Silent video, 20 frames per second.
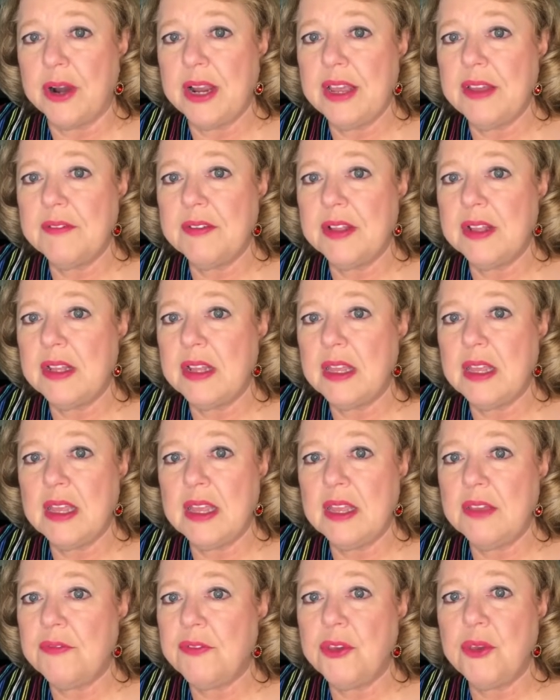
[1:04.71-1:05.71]
Even
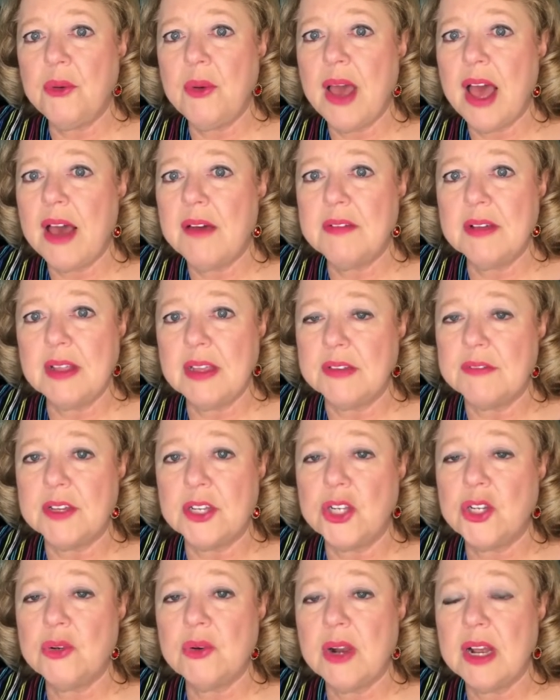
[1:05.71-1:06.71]
if you have a
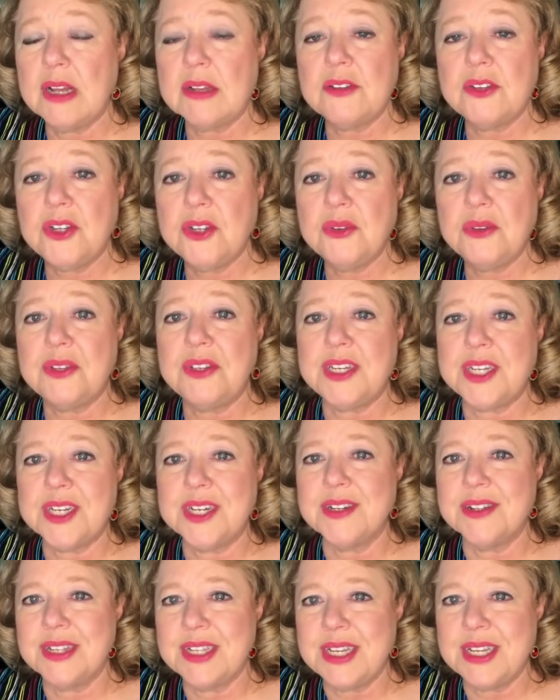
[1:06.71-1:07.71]
living trust, you
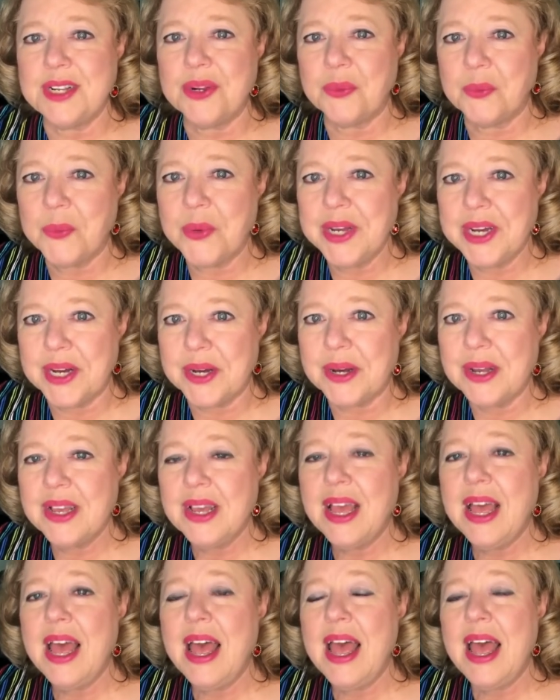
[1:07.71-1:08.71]
still need a will.
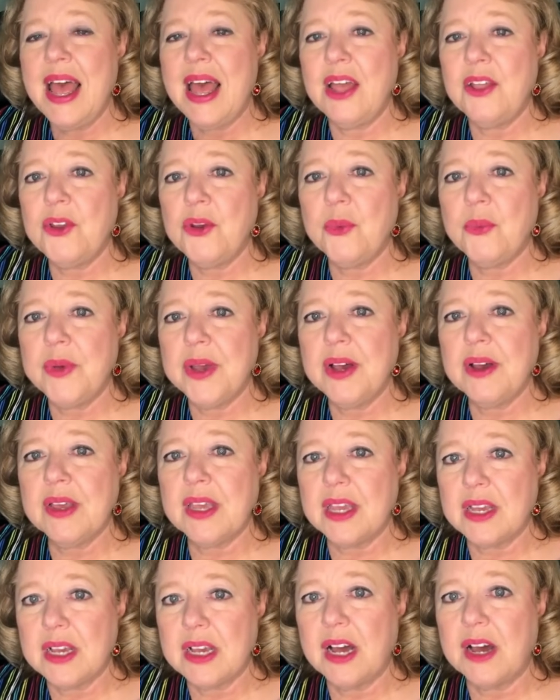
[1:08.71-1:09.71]
And your will
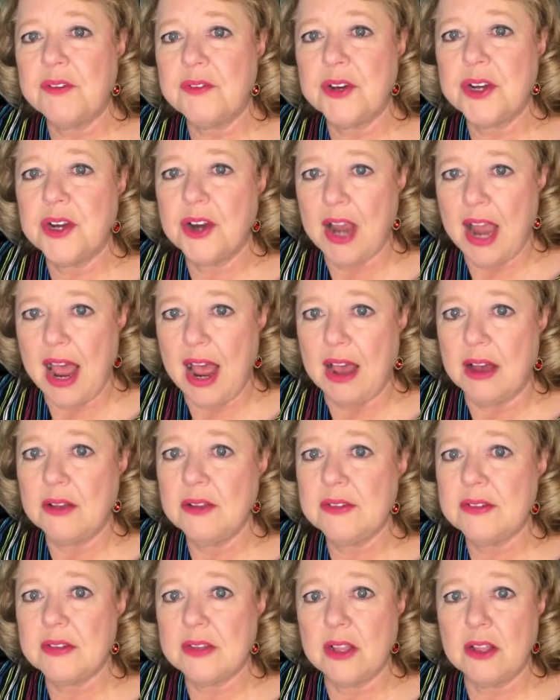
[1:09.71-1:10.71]
can cover your
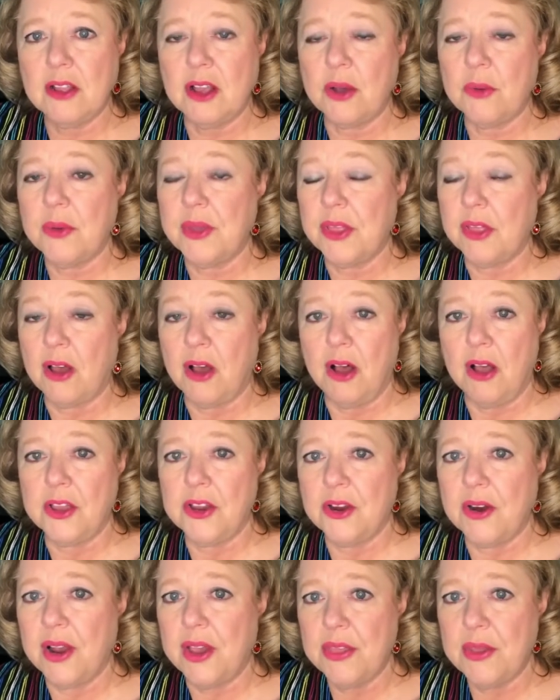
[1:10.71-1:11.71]
house along with all
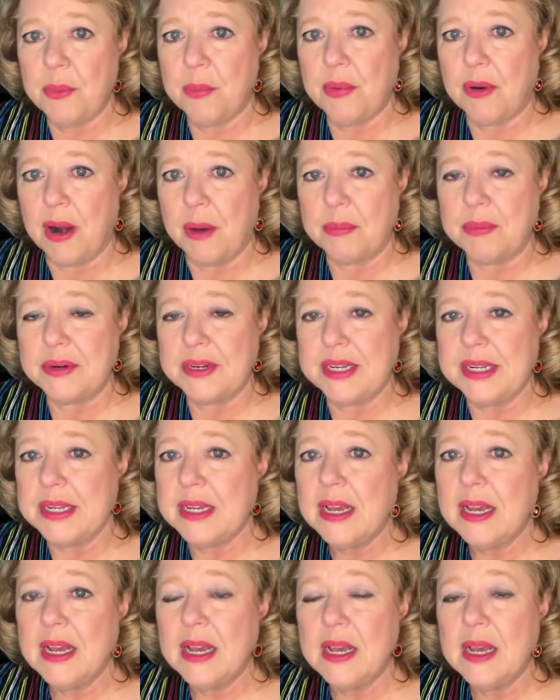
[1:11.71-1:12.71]
your other
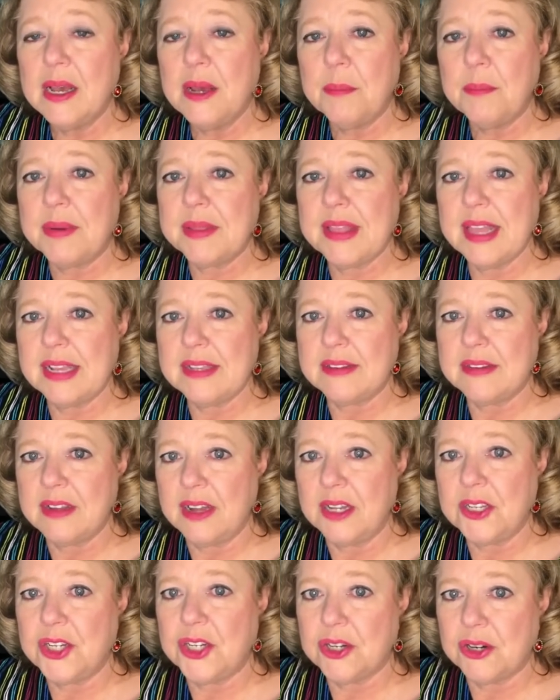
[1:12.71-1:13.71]
property, but that's
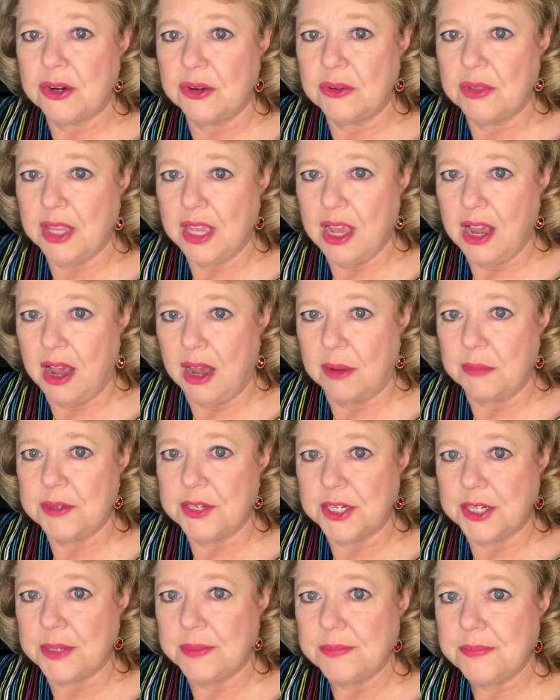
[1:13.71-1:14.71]
not your only
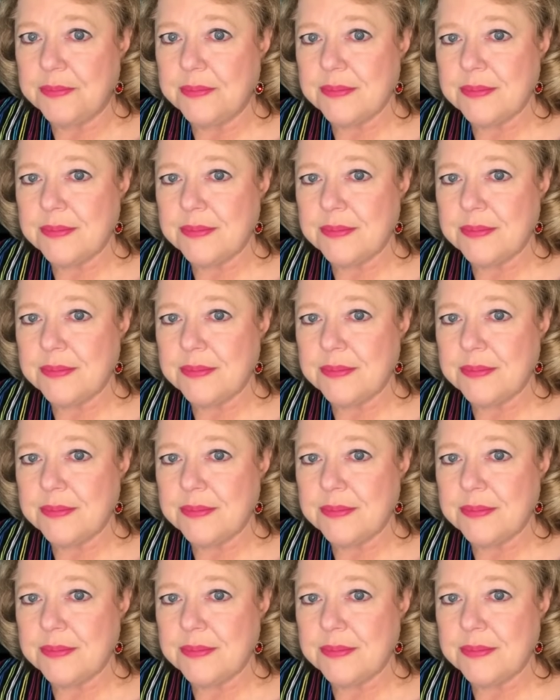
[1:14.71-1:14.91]
option.